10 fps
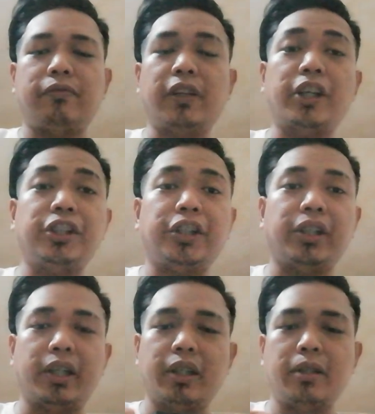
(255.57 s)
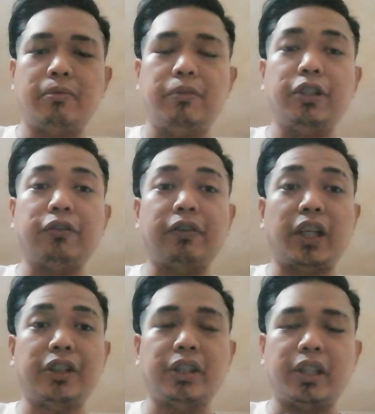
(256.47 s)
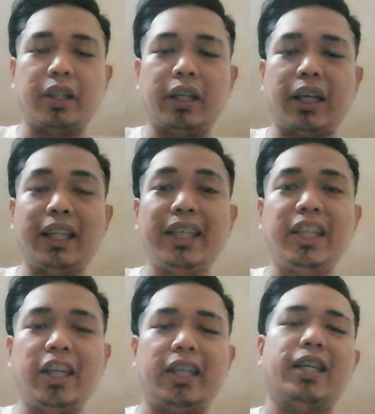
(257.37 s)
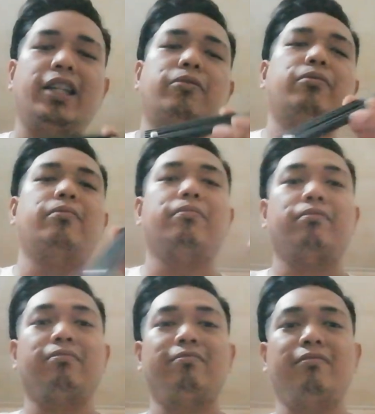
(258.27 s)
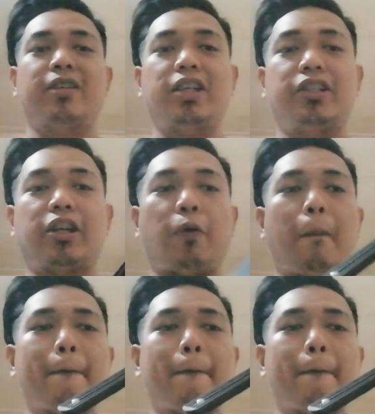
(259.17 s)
flash, video flash, LED. Ayan. Ayan siya.